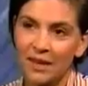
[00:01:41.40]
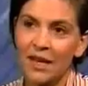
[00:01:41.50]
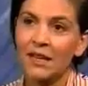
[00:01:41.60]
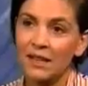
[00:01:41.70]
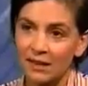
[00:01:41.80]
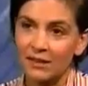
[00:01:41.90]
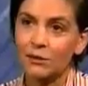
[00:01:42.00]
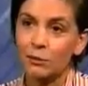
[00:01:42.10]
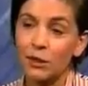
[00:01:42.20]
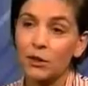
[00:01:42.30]
Yes,
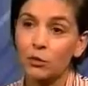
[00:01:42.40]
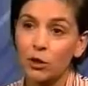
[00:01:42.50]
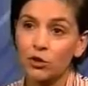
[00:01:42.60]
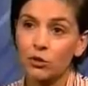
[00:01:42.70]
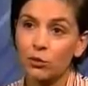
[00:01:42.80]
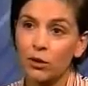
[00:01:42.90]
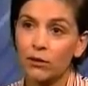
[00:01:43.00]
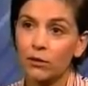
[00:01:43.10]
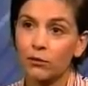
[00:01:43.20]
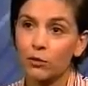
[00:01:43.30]
speaking Russian
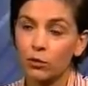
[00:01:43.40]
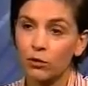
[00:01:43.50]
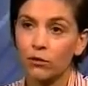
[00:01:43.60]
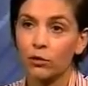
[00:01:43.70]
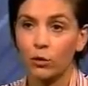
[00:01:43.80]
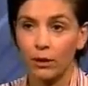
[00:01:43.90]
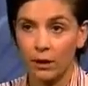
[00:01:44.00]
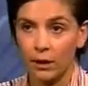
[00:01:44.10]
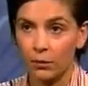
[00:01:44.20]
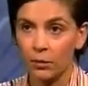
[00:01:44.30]
was, of course, of a great
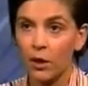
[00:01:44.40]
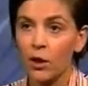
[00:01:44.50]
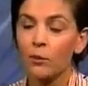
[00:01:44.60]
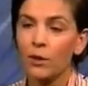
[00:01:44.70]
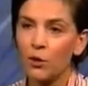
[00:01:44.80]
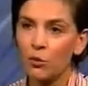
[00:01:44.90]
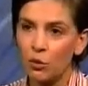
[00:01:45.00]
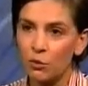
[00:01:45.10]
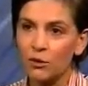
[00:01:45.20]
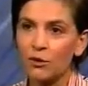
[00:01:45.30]
help. Being a
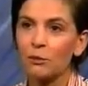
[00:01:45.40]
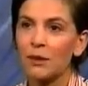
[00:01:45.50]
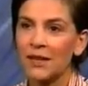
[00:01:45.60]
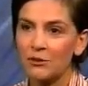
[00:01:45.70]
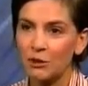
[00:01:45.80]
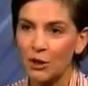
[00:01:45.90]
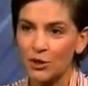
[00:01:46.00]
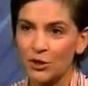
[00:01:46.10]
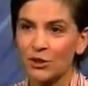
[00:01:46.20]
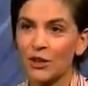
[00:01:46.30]
woman, speaking
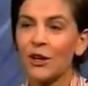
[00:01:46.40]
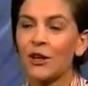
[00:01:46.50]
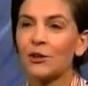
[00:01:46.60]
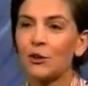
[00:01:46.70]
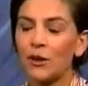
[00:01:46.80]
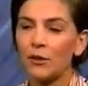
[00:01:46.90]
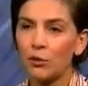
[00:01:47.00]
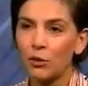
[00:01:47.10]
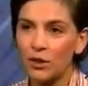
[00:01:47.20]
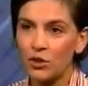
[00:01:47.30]
Russian, knowing the
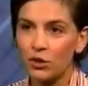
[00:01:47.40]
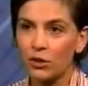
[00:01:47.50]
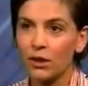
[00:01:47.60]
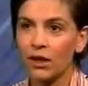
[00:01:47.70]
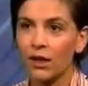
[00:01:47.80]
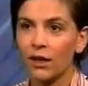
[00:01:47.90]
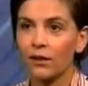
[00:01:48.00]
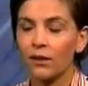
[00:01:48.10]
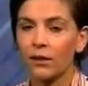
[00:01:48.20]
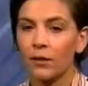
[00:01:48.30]
region,
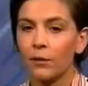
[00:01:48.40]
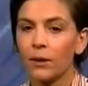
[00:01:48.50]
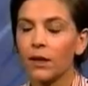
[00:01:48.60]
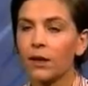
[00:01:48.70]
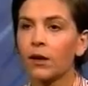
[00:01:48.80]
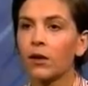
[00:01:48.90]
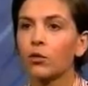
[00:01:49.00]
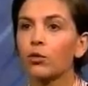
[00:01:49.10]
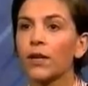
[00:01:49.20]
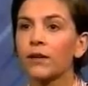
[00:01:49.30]
and being
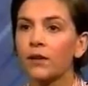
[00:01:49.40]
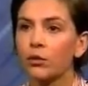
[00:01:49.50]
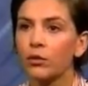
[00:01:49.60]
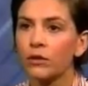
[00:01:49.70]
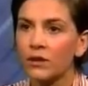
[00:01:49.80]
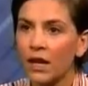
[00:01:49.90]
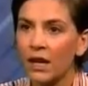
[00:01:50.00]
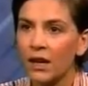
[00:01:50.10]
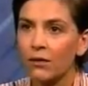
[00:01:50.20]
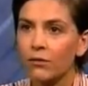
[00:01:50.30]
ready to
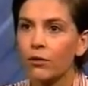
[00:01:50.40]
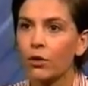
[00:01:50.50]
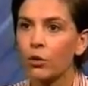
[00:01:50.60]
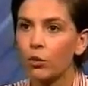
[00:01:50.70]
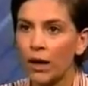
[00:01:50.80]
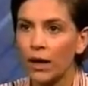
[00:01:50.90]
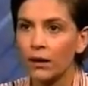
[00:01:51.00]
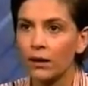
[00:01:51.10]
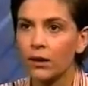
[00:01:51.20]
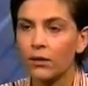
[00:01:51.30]
stay for a
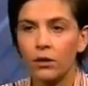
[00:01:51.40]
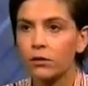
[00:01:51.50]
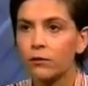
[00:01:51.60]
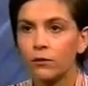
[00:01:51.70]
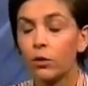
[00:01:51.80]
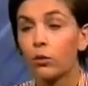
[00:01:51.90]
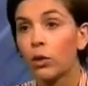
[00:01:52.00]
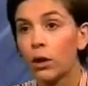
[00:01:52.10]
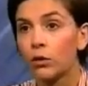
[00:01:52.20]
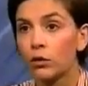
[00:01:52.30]
while and not for
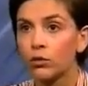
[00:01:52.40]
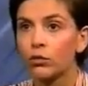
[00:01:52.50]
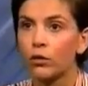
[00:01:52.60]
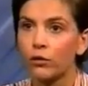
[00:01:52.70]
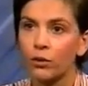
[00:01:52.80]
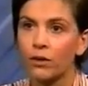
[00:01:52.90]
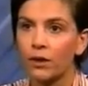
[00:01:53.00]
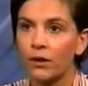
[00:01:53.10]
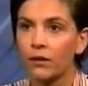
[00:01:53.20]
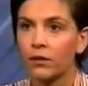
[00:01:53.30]
1 or 2 or 3
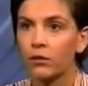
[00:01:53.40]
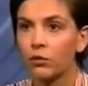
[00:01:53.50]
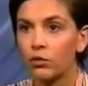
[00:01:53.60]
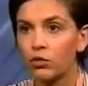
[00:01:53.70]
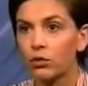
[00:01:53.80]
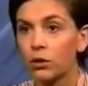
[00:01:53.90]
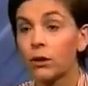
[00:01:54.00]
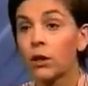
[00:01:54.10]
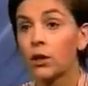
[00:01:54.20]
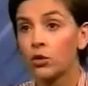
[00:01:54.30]
days, as usually
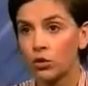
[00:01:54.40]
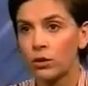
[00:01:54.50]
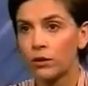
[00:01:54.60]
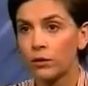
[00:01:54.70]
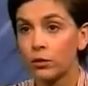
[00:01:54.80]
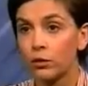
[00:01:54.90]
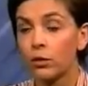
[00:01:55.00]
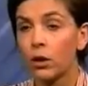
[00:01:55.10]
journalists do,